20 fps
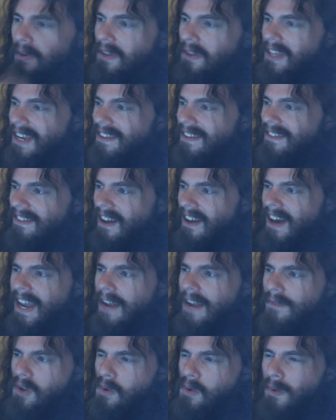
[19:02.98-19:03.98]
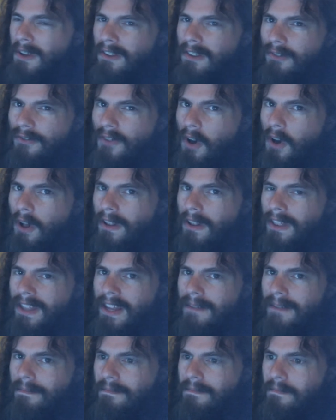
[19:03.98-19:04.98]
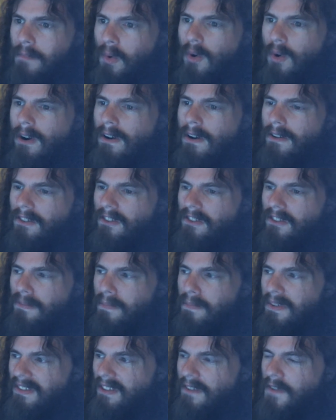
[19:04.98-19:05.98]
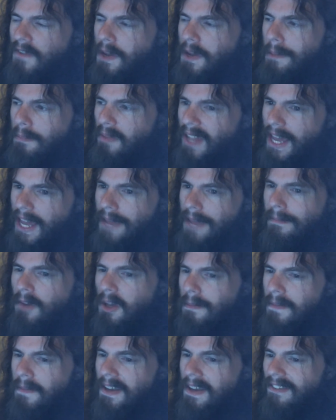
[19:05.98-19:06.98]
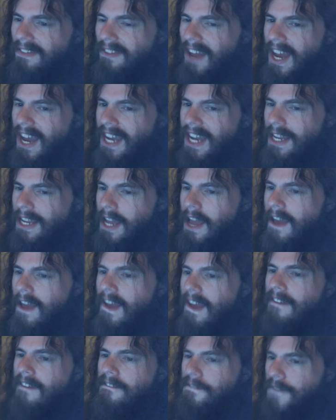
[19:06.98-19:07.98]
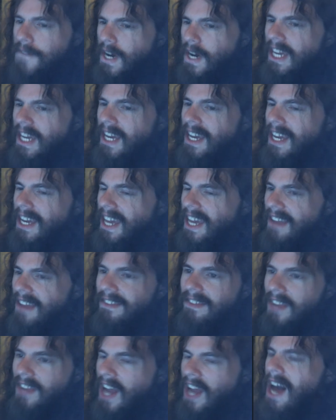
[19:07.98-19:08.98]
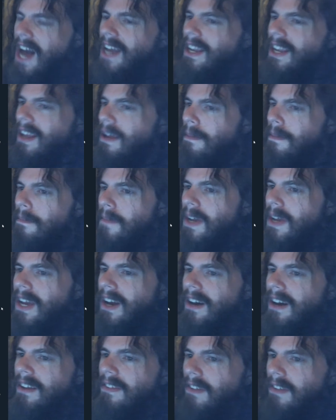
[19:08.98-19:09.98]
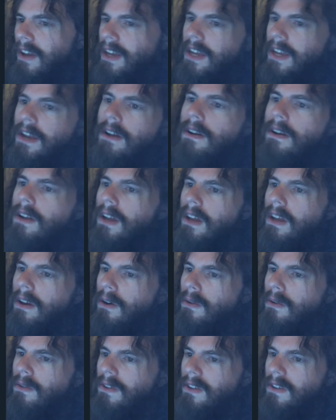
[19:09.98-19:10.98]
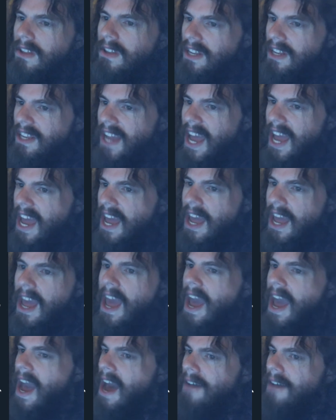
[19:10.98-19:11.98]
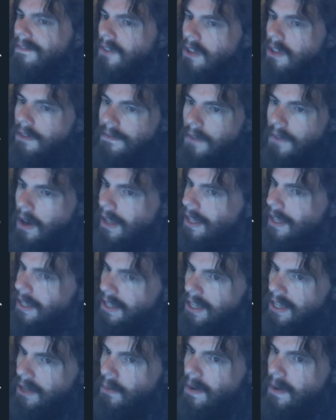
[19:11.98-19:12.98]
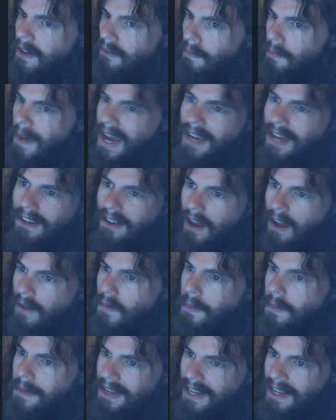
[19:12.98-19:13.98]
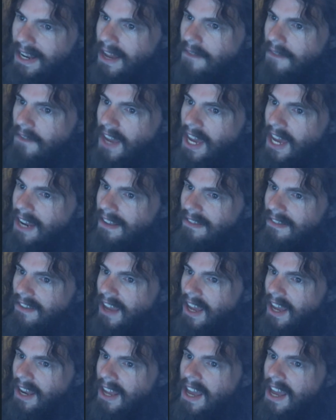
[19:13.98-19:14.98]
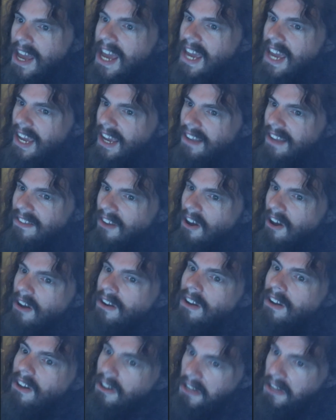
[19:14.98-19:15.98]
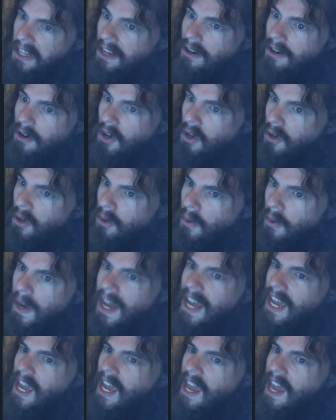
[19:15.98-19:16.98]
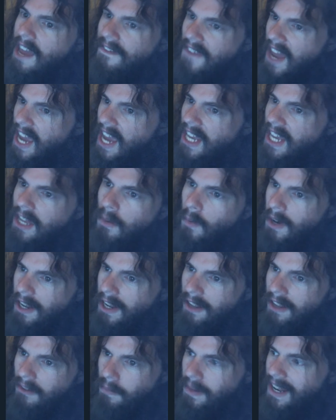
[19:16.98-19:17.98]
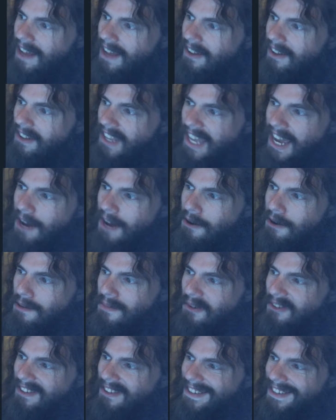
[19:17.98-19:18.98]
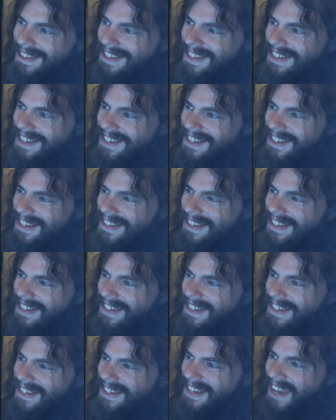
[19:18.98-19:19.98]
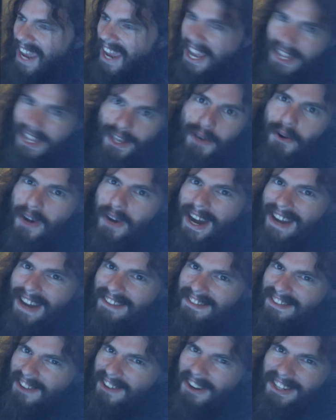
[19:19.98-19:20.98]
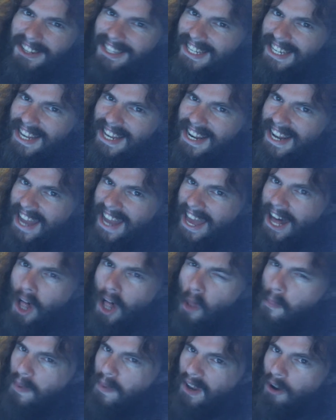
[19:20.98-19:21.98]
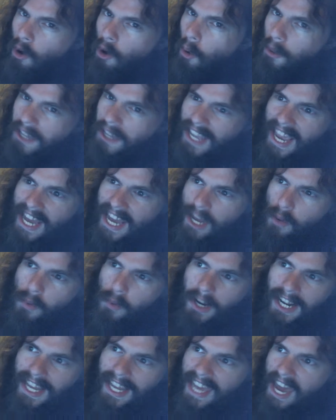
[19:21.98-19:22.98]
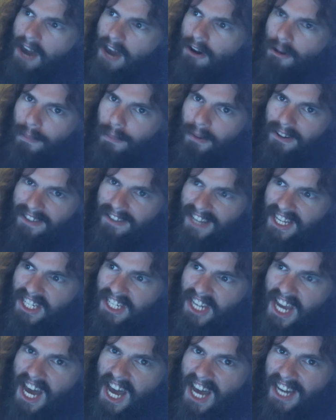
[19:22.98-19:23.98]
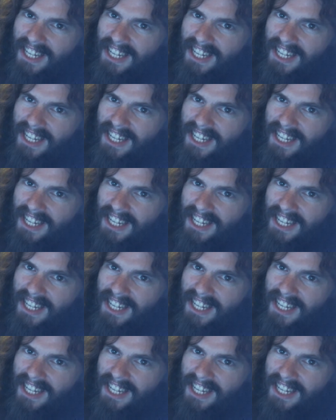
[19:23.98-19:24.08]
that it's not everyone's fault and that more specific blame could be assigned? Fucking guess not, because a year ago to the day after the fall of the US backed government in Afghanistan, it's unclear who, if anyone, has been held accountable. And you guys certainly didn't help in holding anyone accountable, did ya?